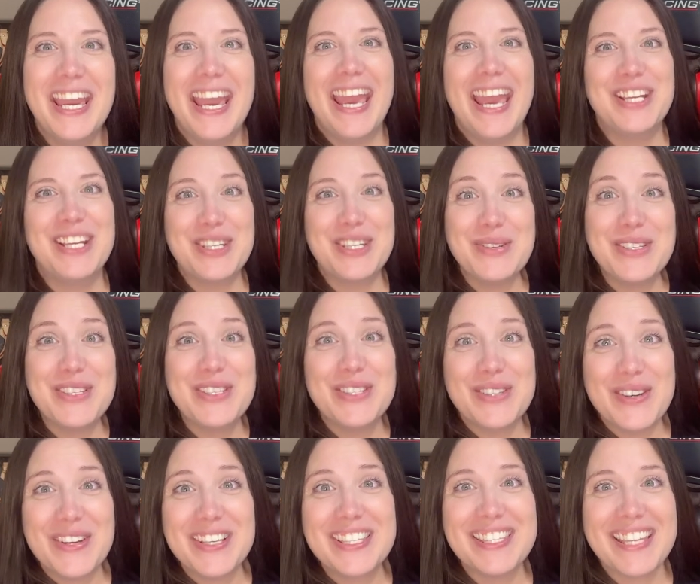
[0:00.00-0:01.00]
And she was
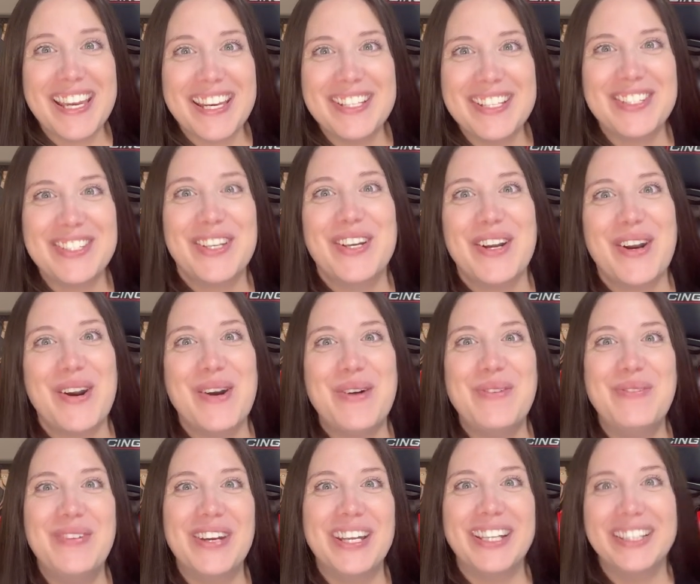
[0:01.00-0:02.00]
so excited to
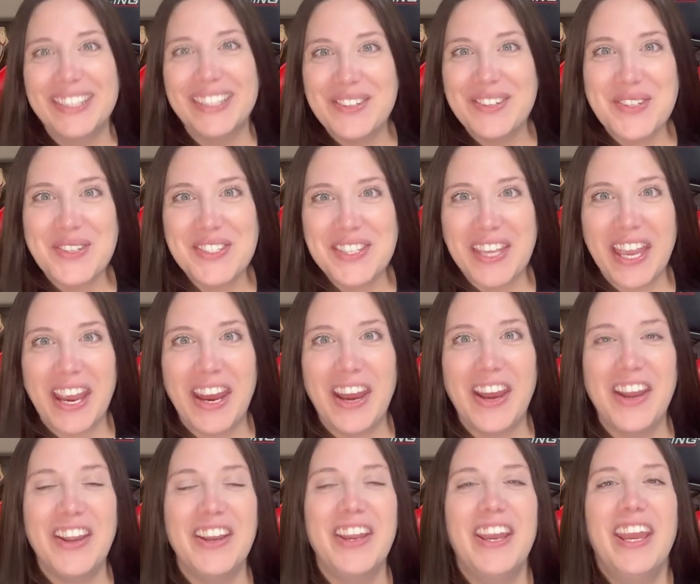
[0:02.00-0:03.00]
go, but a little
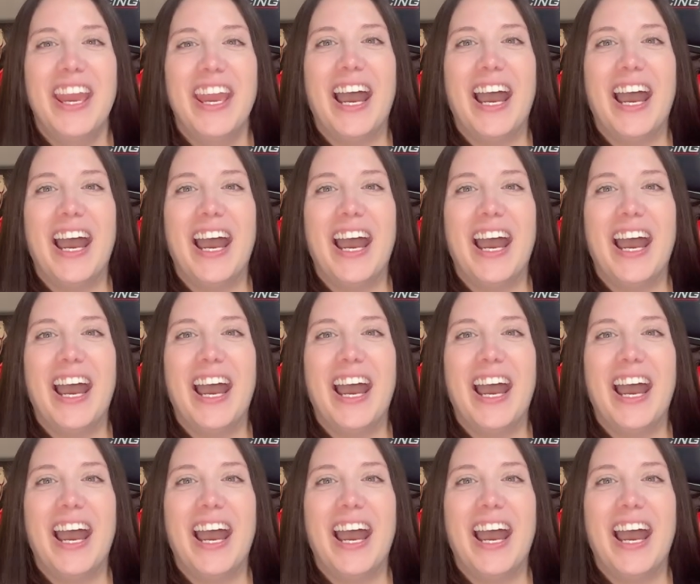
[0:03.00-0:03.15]
scared.